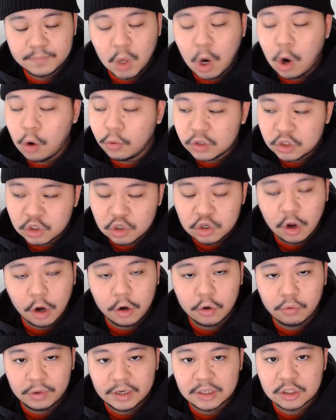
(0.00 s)
Always do your
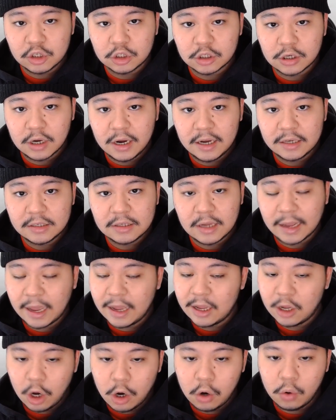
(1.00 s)
own research, guys.
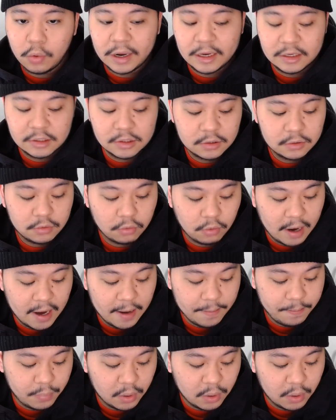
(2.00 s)
Okay, always, right?